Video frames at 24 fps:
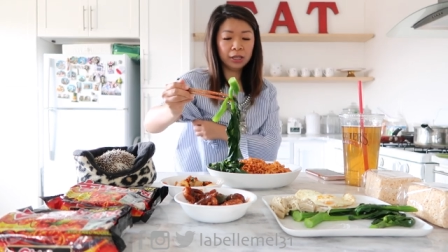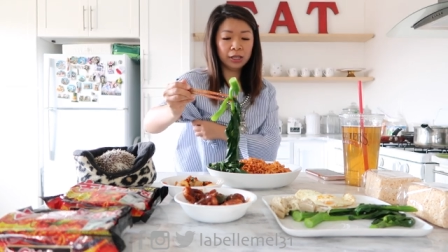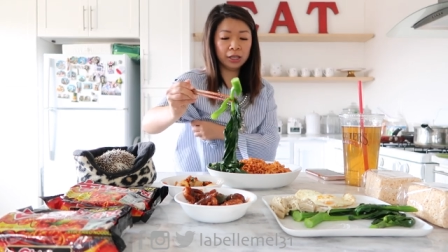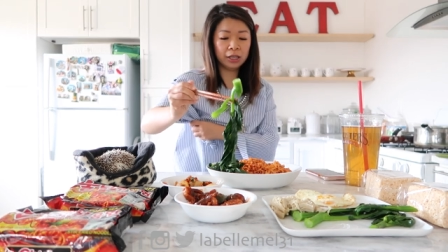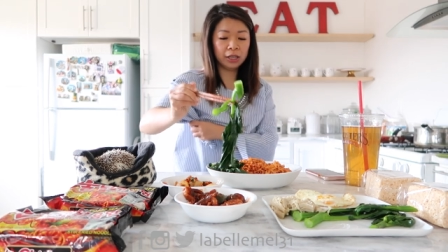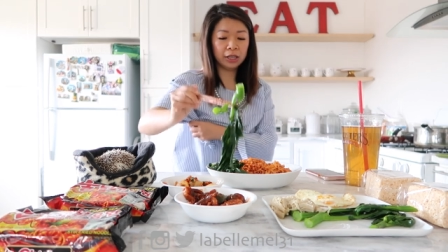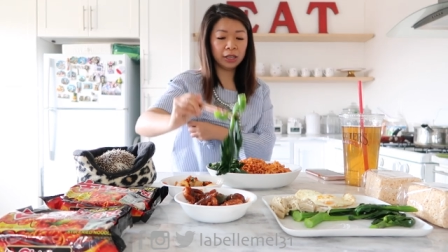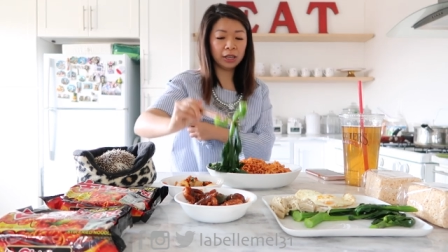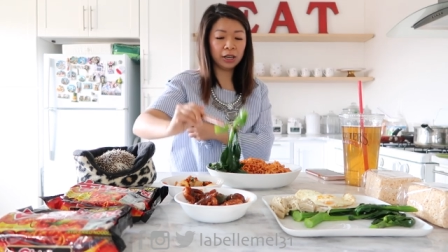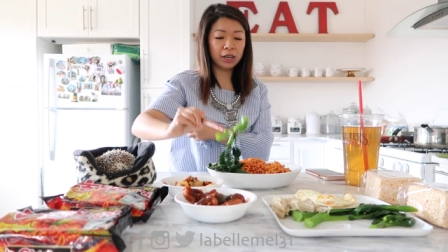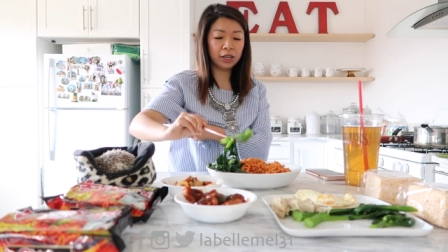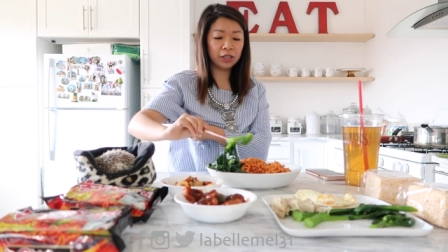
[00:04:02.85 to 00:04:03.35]

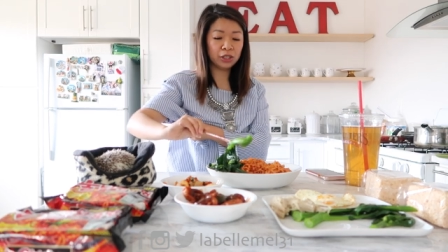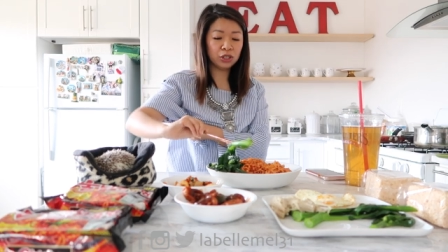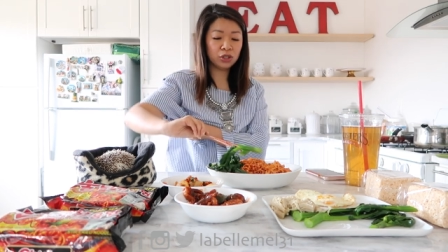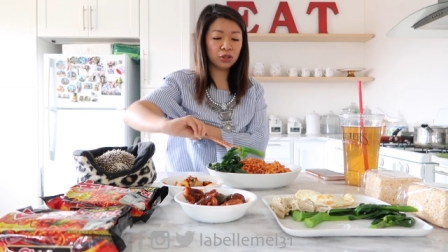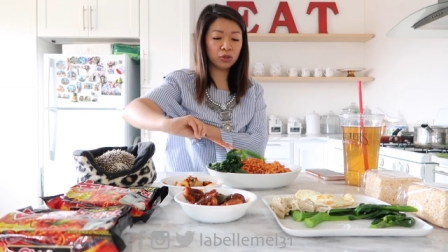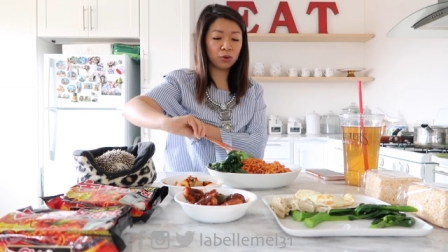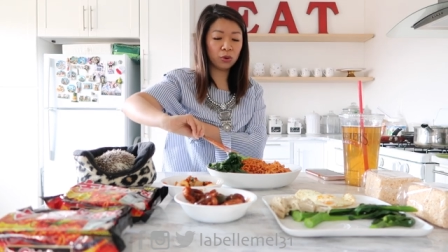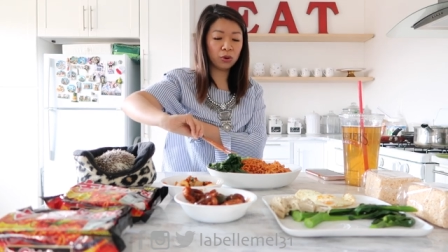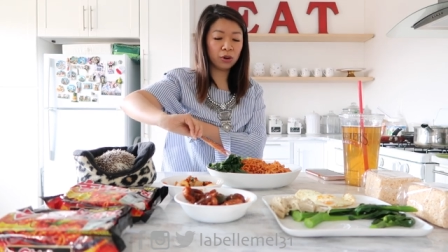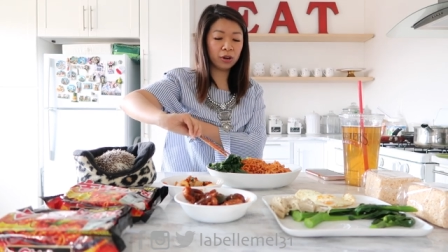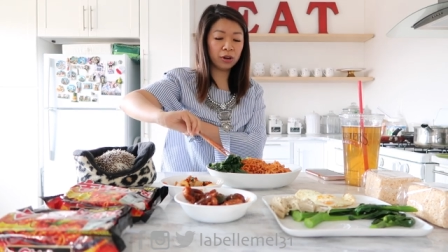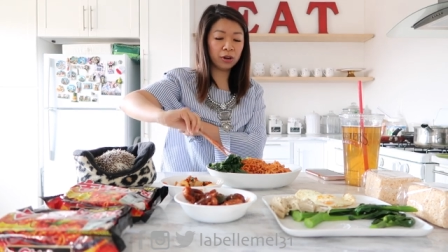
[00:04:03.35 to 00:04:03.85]
the uh,
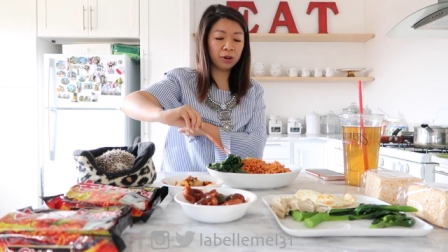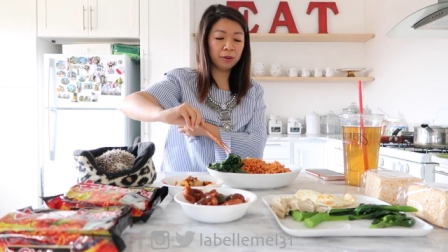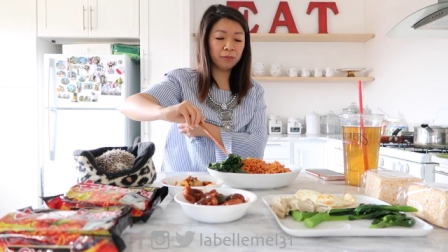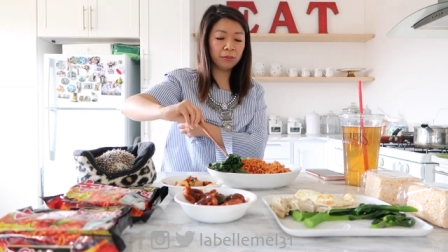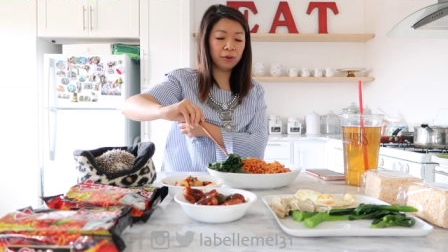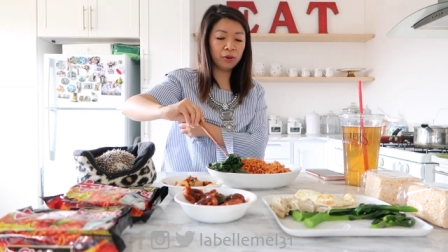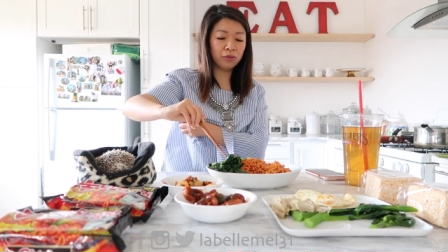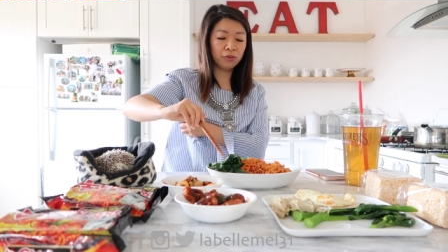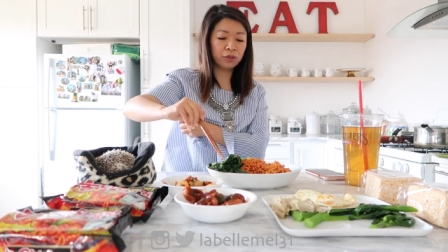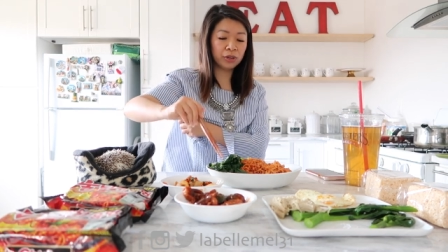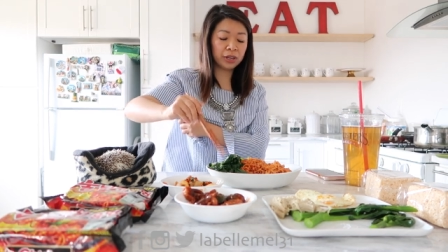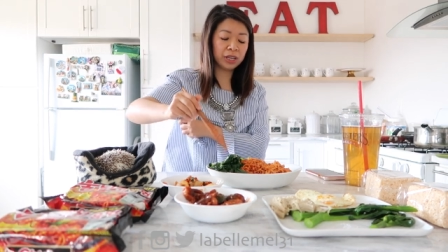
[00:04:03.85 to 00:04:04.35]
storm
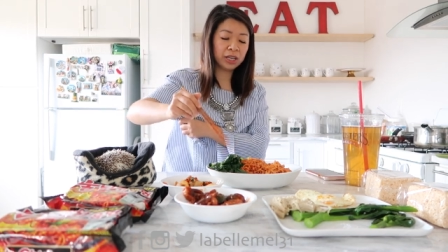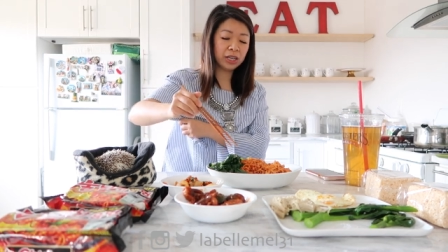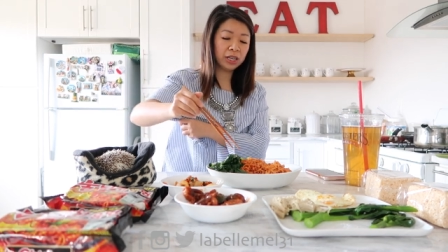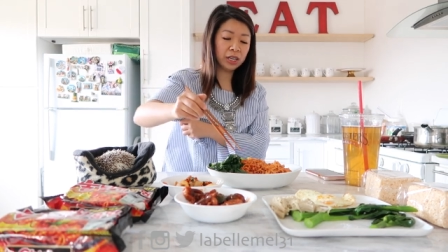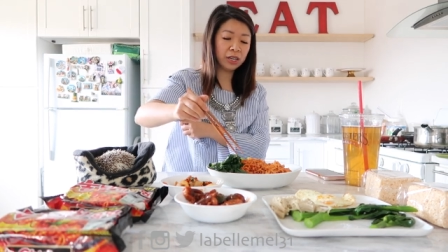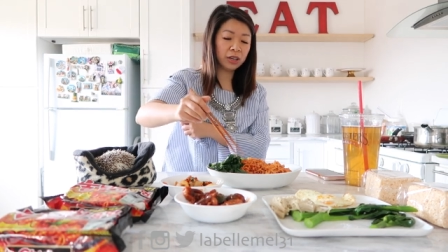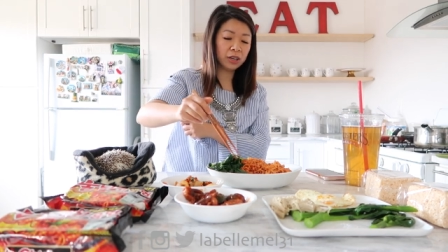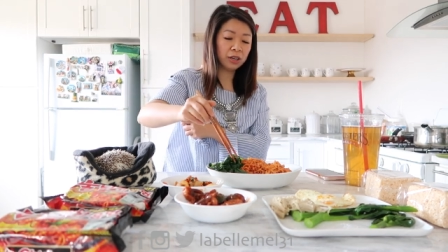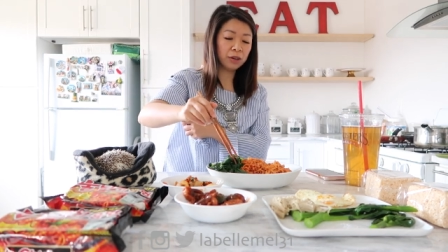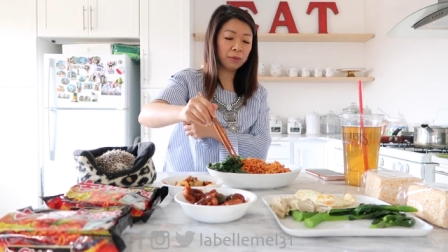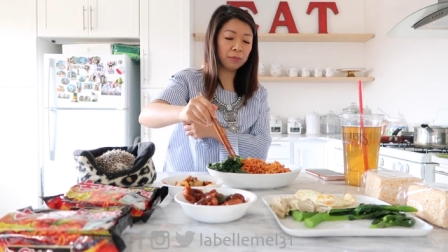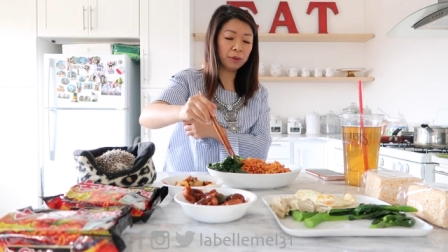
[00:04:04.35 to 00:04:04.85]
over
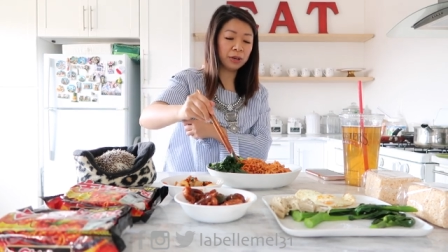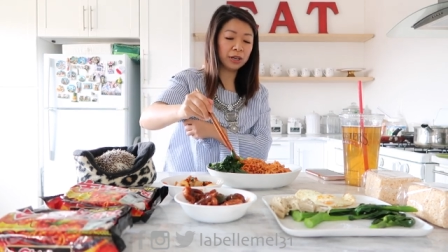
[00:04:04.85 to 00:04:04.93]
here,